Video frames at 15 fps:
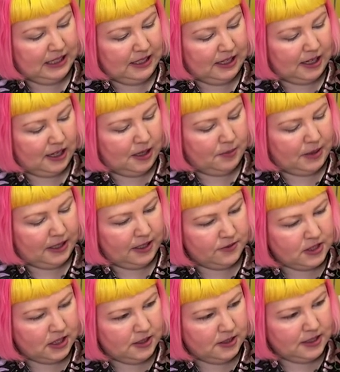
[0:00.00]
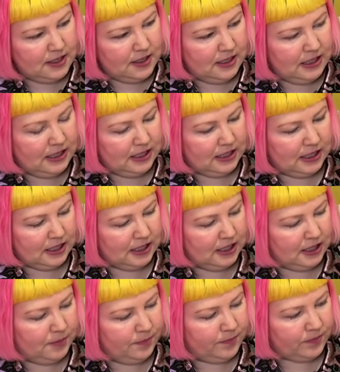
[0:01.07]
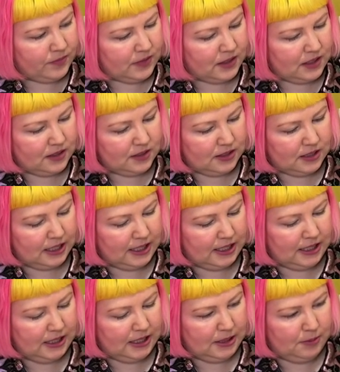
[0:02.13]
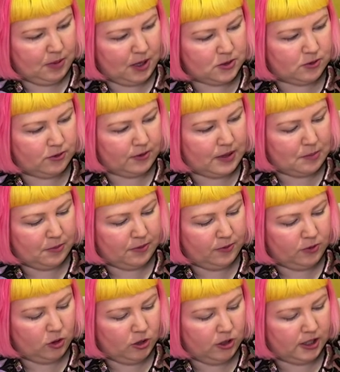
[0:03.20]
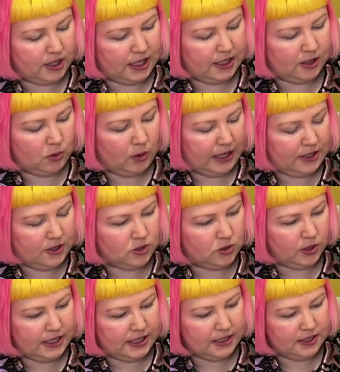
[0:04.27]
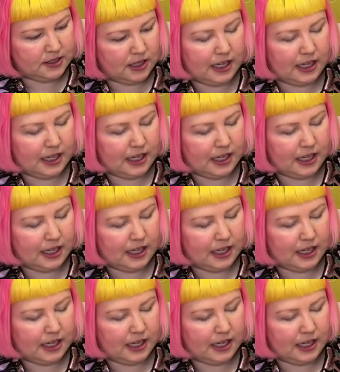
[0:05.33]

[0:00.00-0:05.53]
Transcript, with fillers: Um, and I've done um, a puzzle from them before and I quite enjoyed it.